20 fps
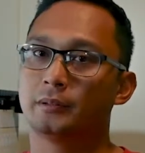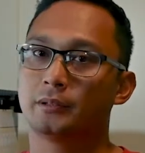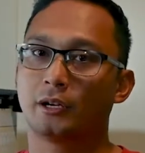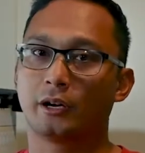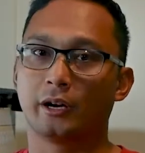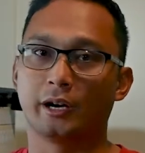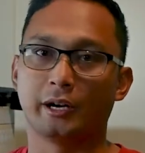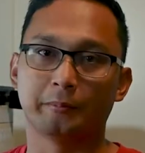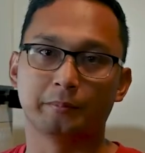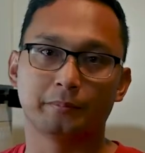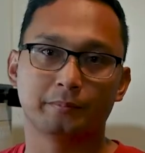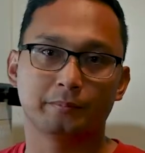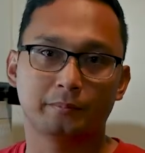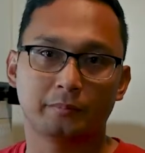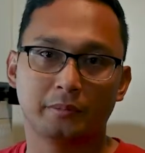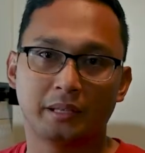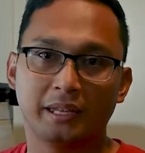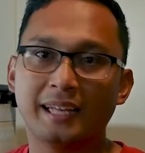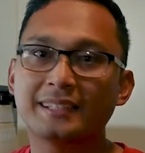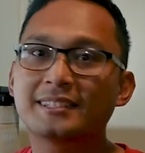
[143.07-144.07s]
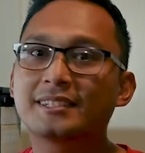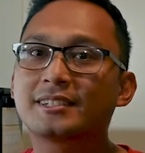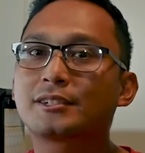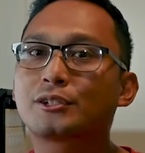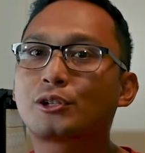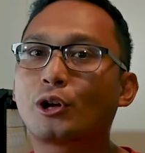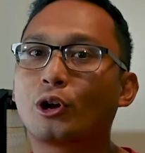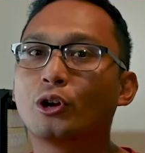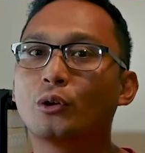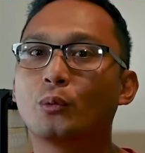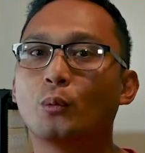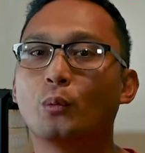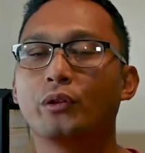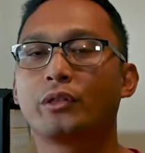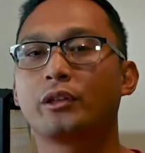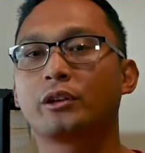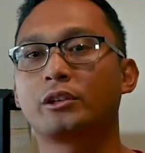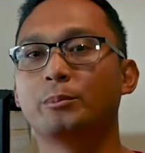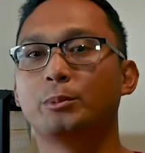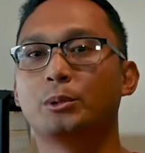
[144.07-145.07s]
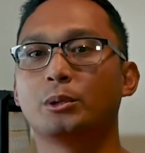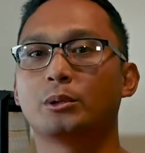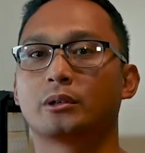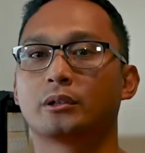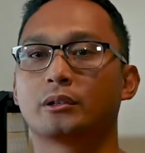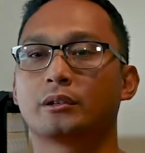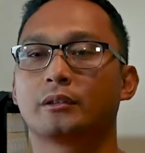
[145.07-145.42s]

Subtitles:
Alright, let's start with the computer.